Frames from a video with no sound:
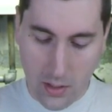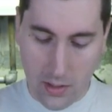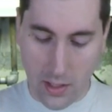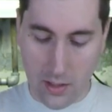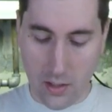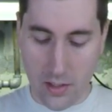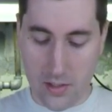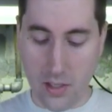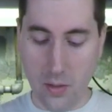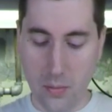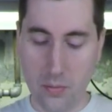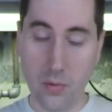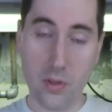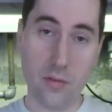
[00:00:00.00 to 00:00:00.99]
that lights
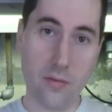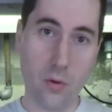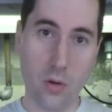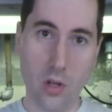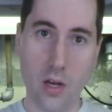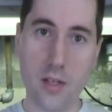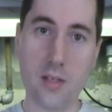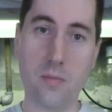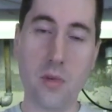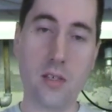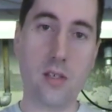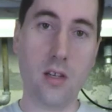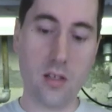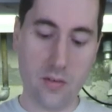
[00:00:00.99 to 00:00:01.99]
up. With the 4 lights
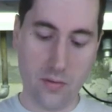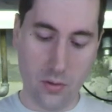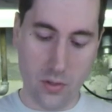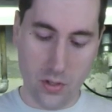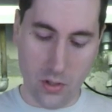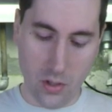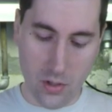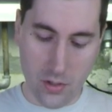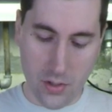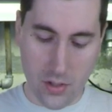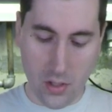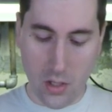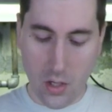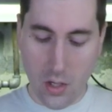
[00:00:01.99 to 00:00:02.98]
means that it's fully charged.
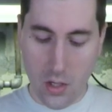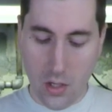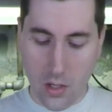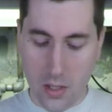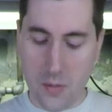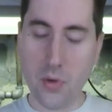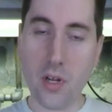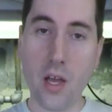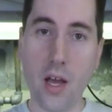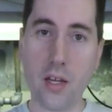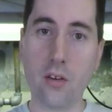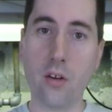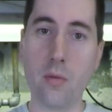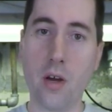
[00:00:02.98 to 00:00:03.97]
It's pretty
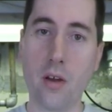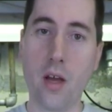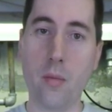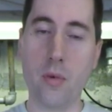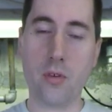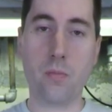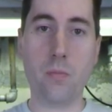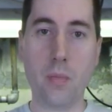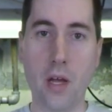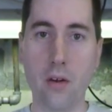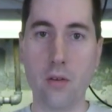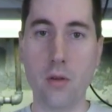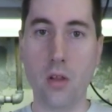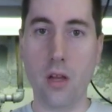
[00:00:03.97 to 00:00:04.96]
accurate about how much
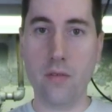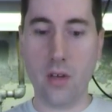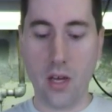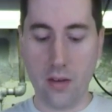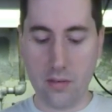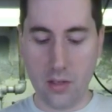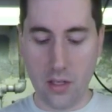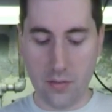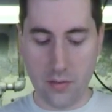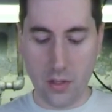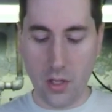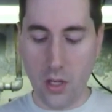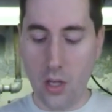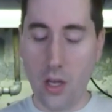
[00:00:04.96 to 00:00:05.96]
battery life you have left,
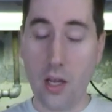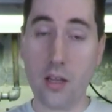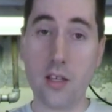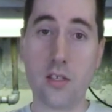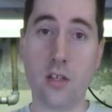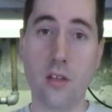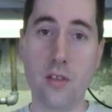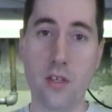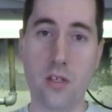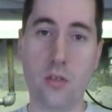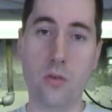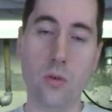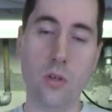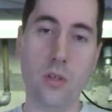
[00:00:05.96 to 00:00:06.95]
at least on this
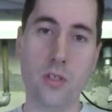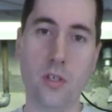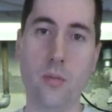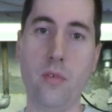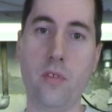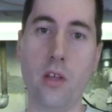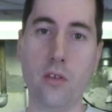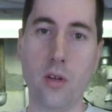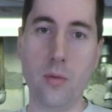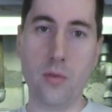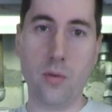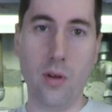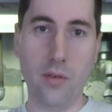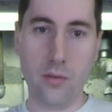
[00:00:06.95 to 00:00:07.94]
tool. On some of the other
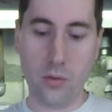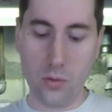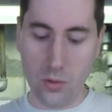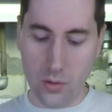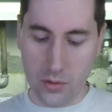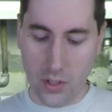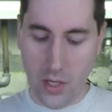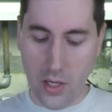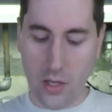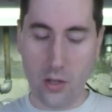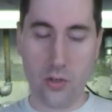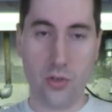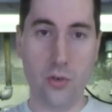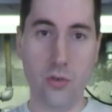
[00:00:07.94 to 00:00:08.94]
M12 tools, it'll
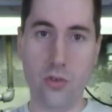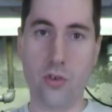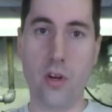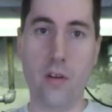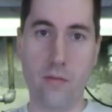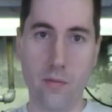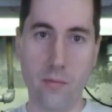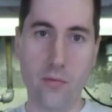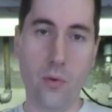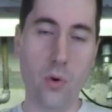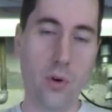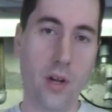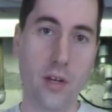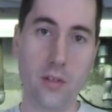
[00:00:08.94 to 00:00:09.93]
shoot straight from
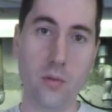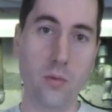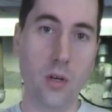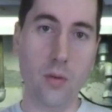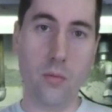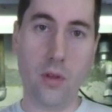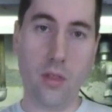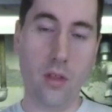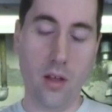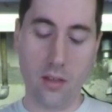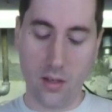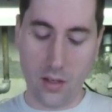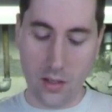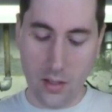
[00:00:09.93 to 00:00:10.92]
4 down to 1 with
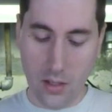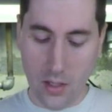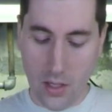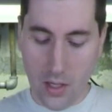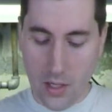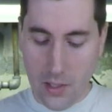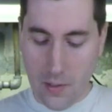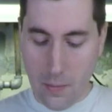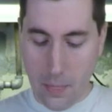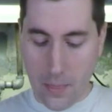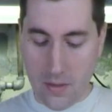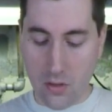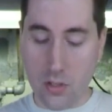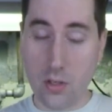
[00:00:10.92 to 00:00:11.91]
nothing.
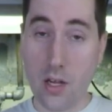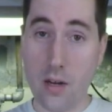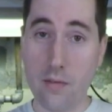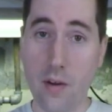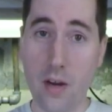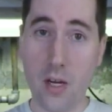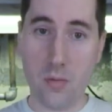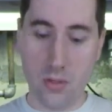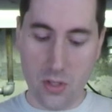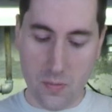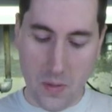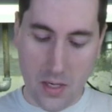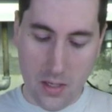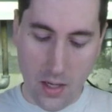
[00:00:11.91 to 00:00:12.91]
It's also got a variable
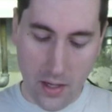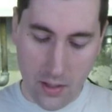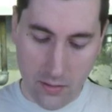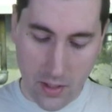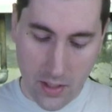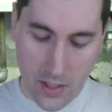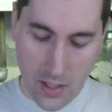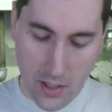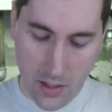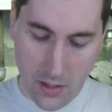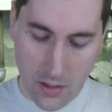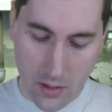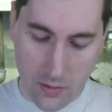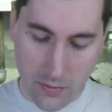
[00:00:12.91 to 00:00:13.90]
speed dial right here.
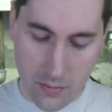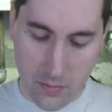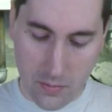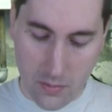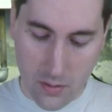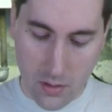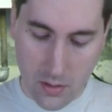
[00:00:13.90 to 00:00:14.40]
You go from